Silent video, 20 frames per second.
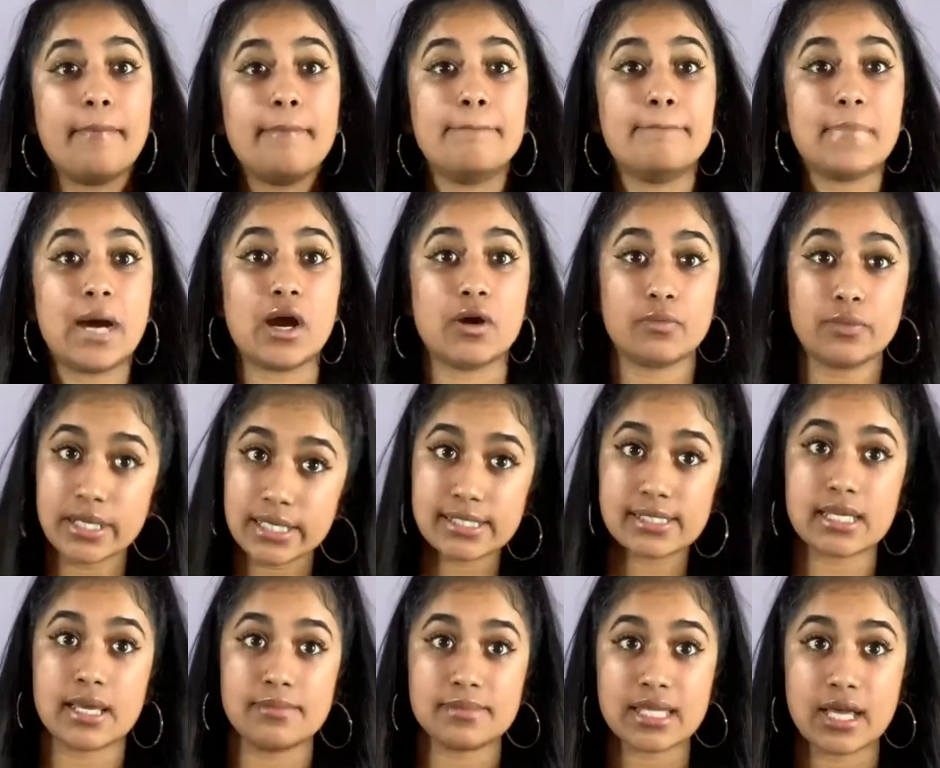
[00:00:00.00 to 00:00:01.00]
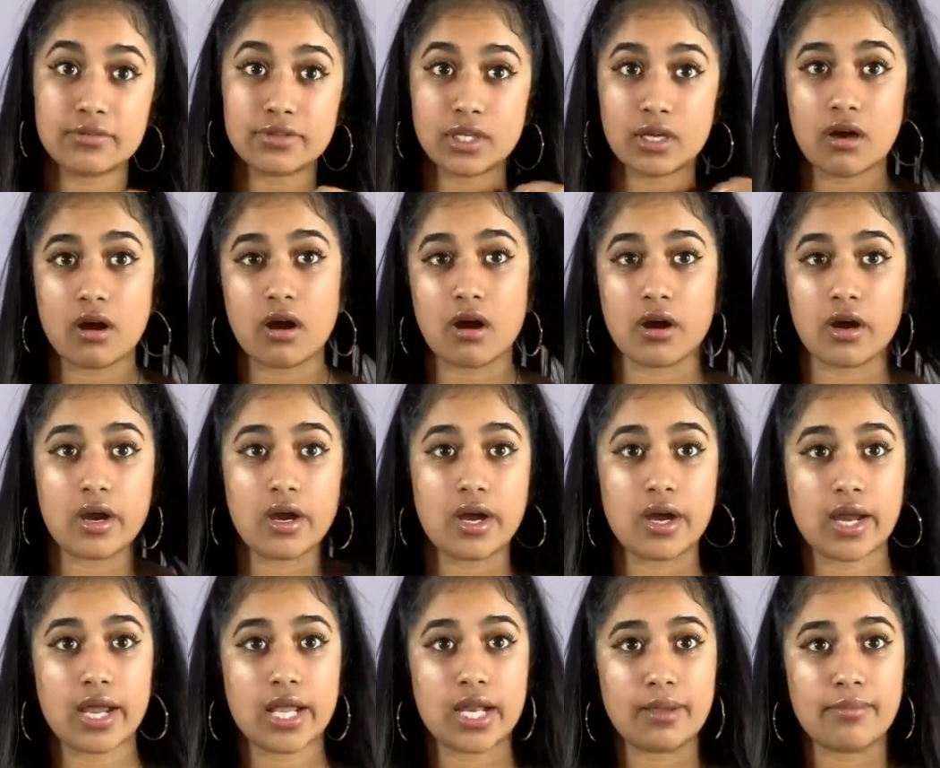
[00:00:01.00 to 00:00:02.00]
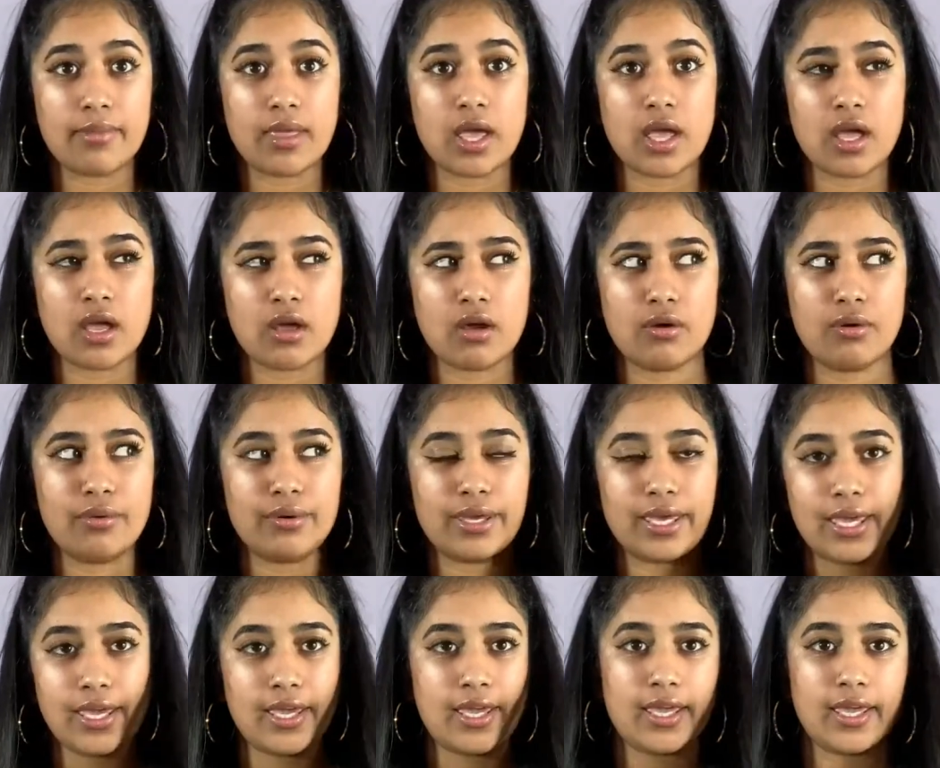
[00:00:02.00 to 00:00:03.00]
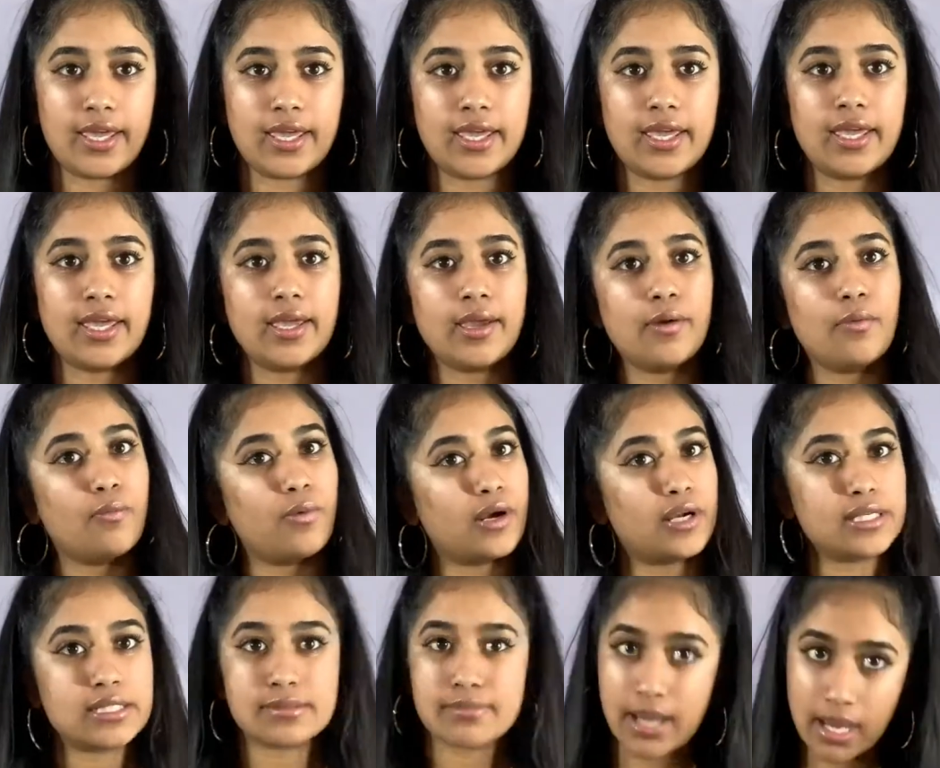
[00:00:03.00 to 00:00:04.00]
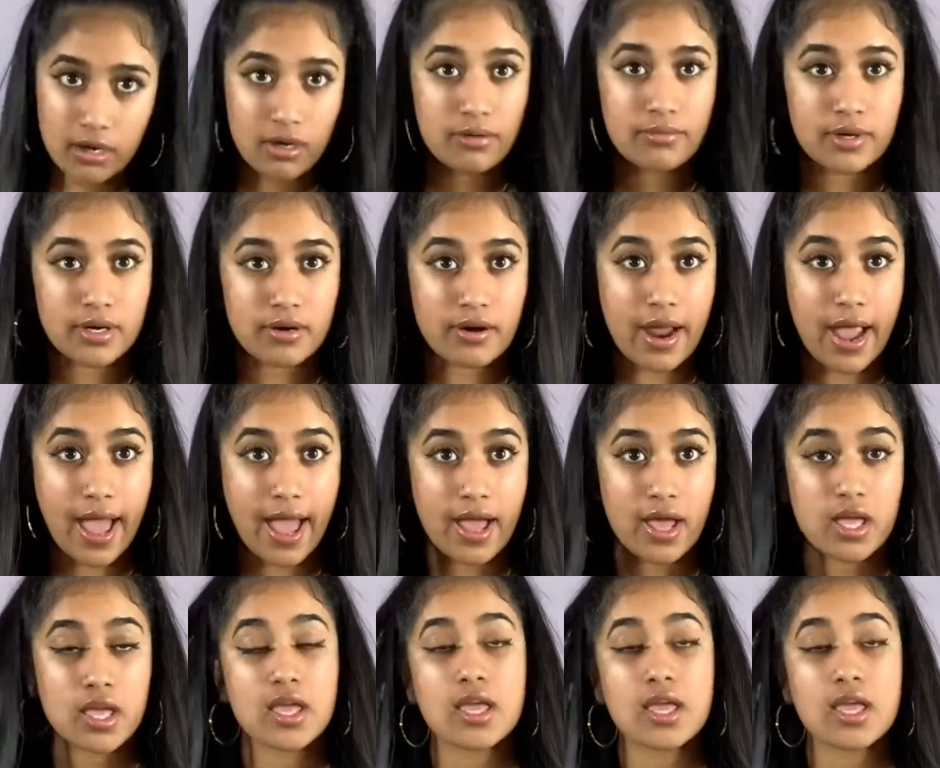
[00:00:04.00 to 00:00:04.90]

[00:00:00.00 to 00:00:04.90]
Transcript: Maurice comes out the car and I'm like, okay, where's my homegirl at?